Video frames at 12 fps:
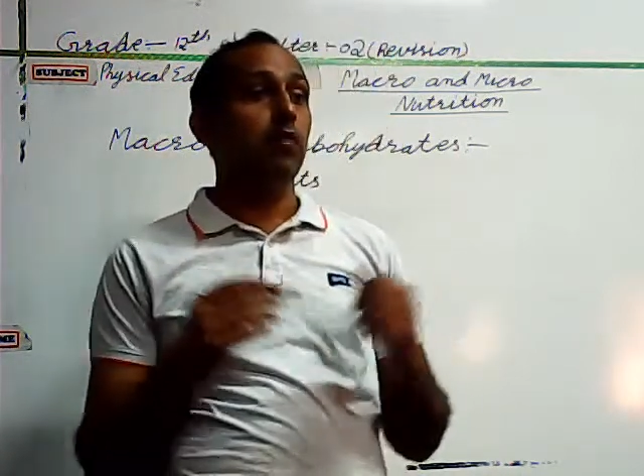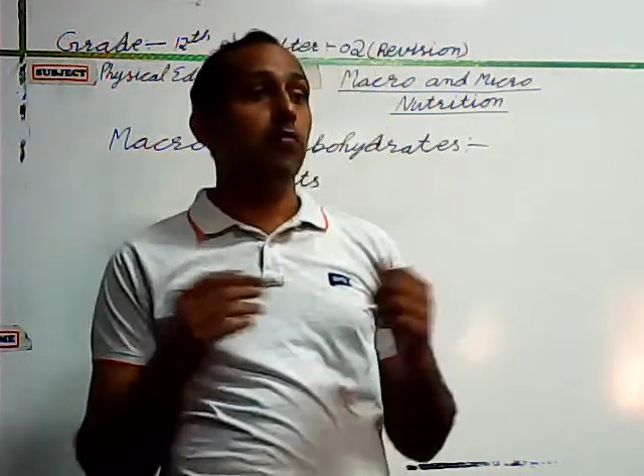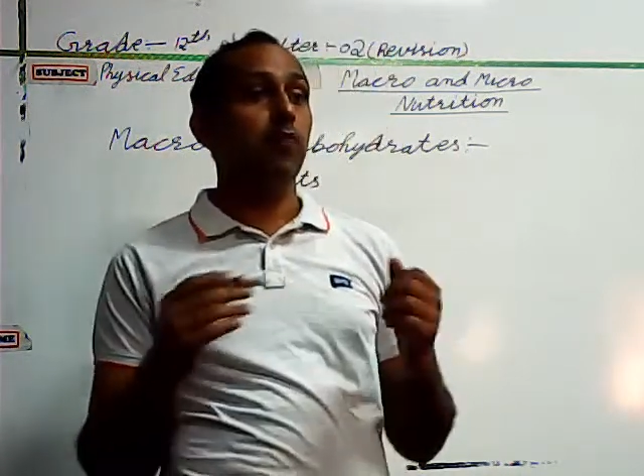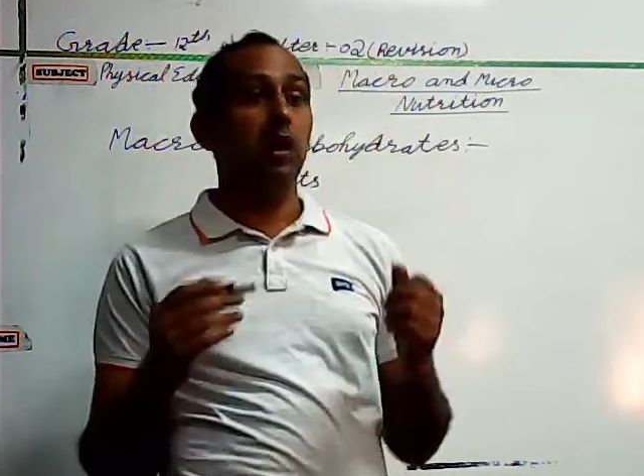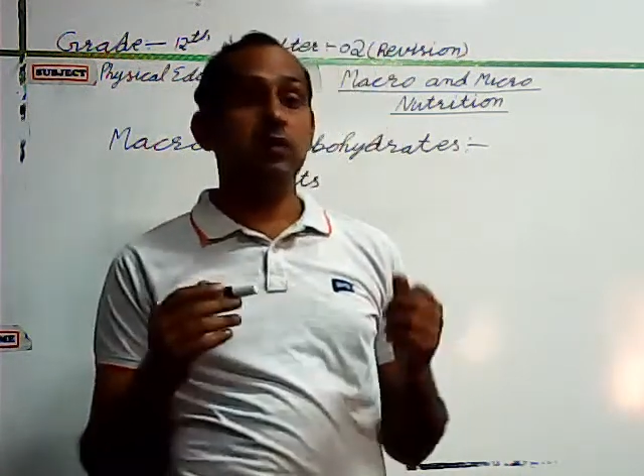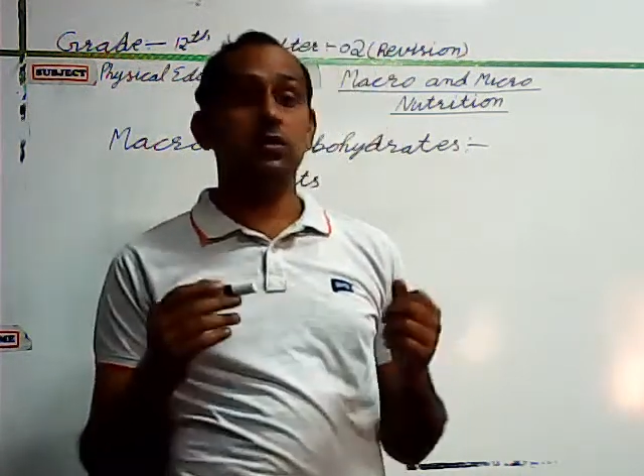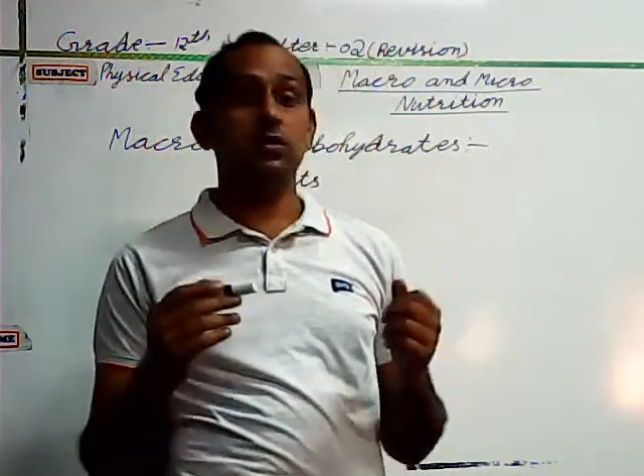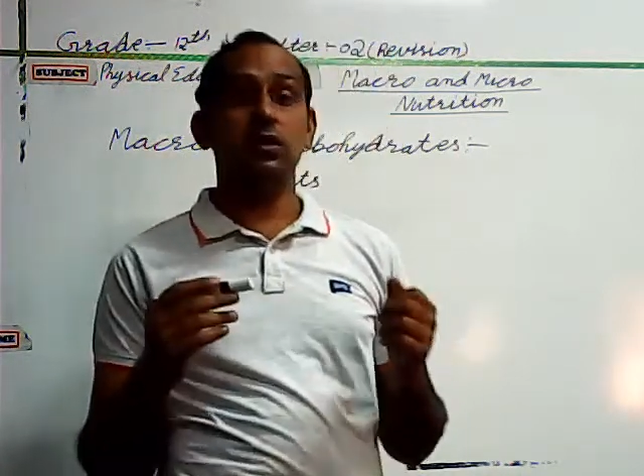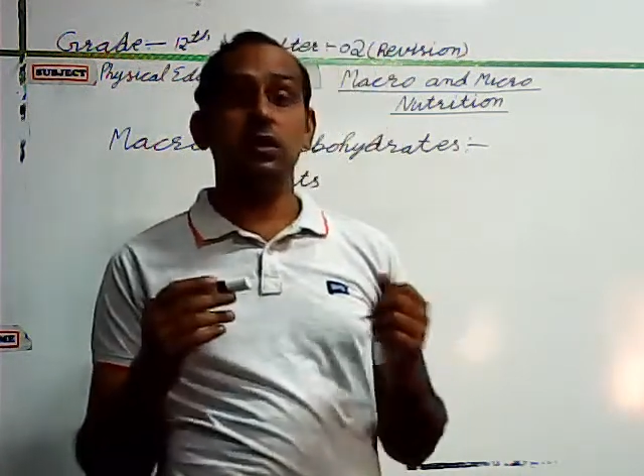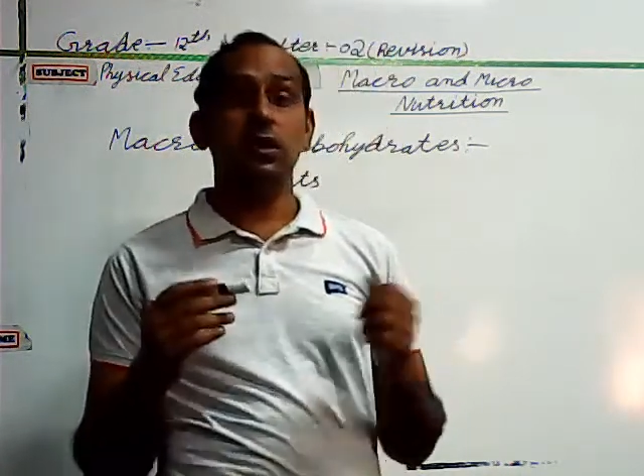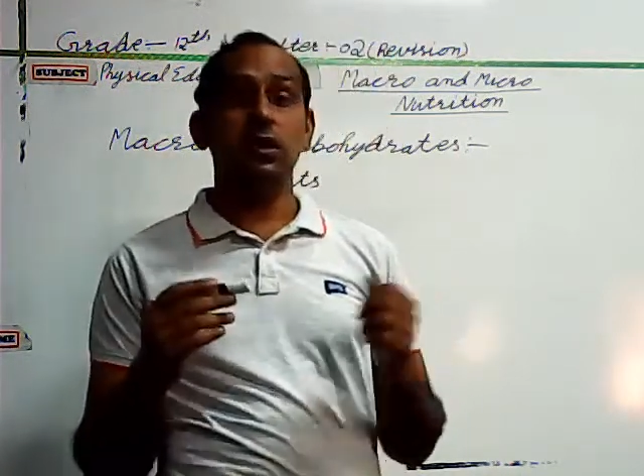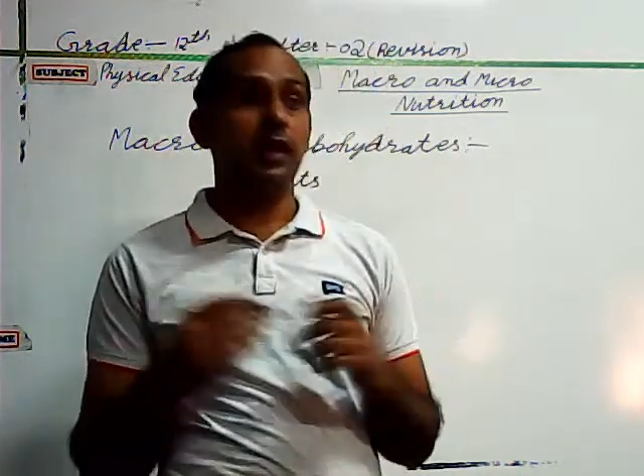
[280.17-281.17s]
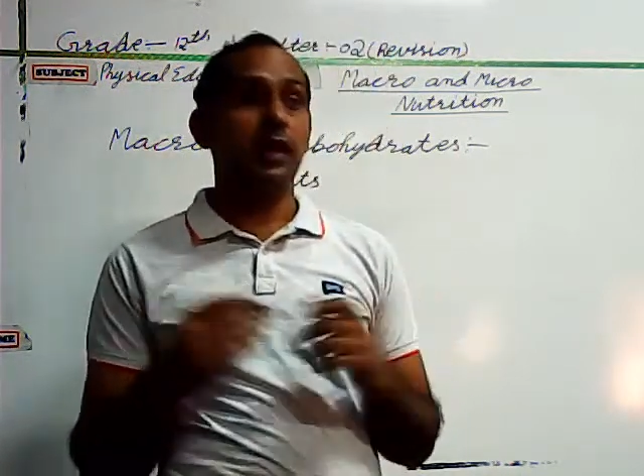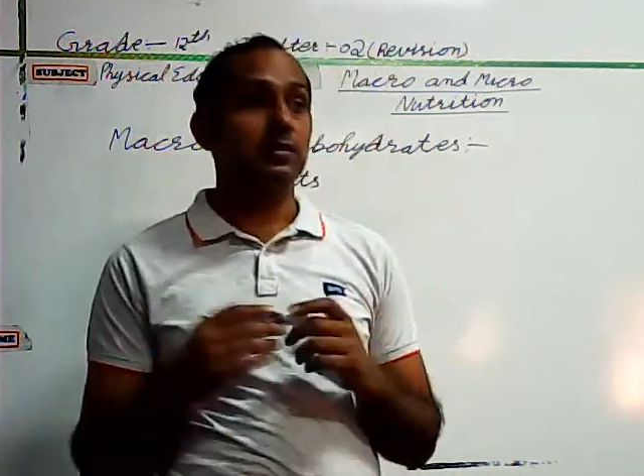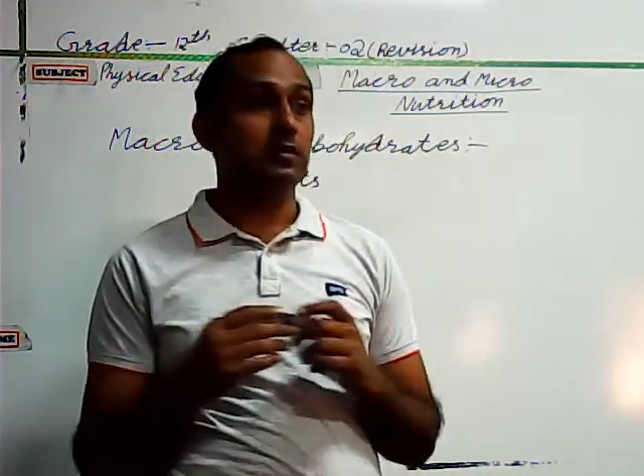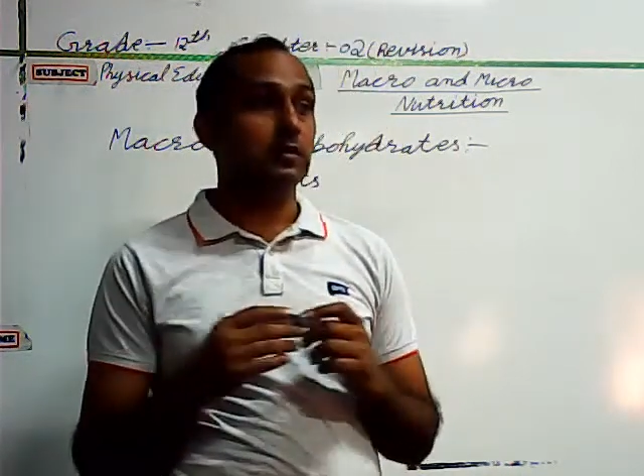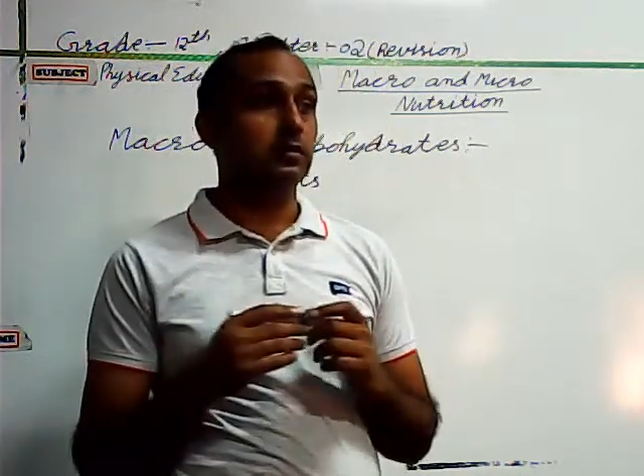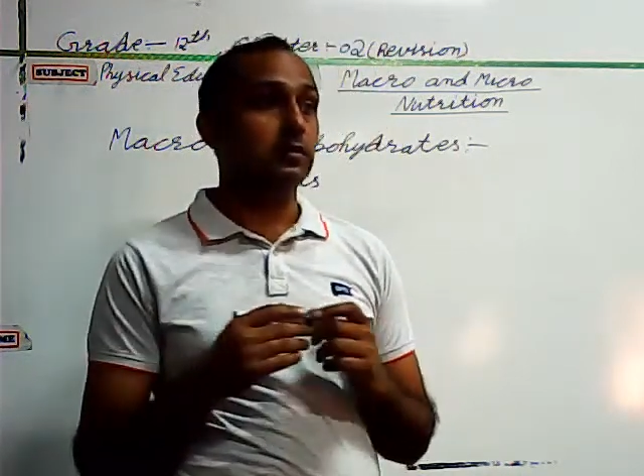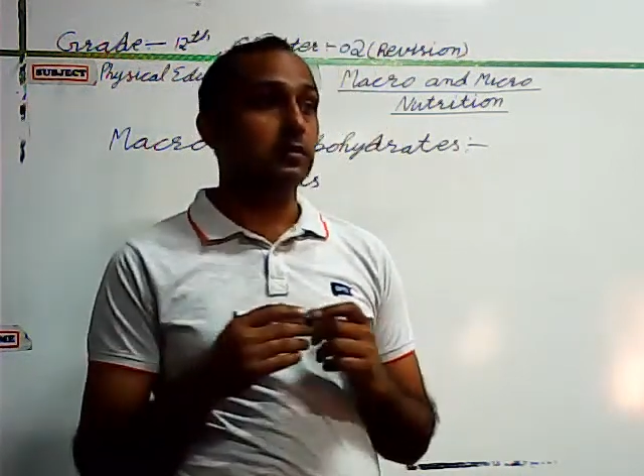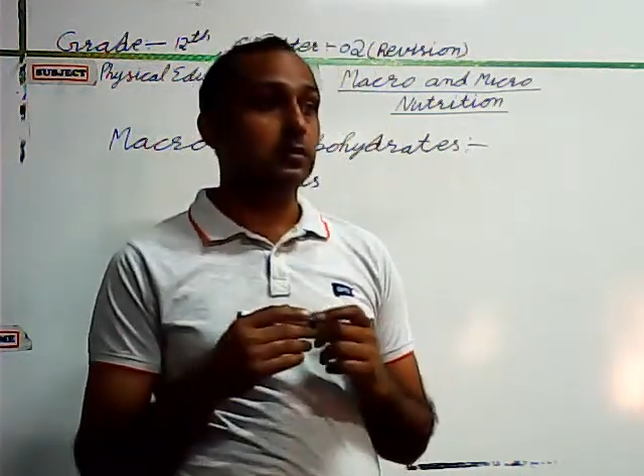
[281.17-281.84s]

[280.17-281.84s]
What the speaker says: fatty acids.